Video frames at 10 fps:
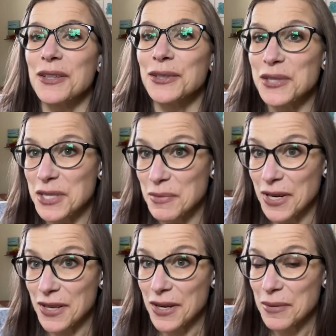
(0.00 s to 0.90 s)
Lucy
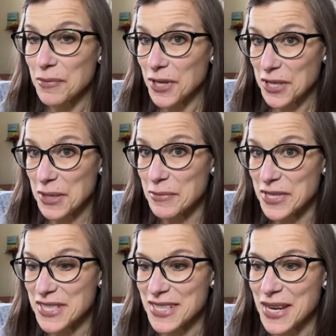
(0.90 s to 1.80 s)
Maud
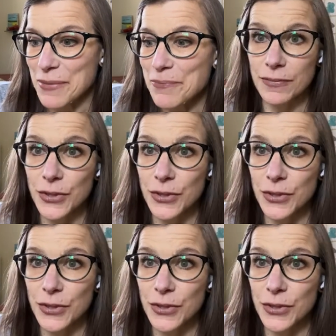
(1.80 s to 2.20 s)
Montgomery's name.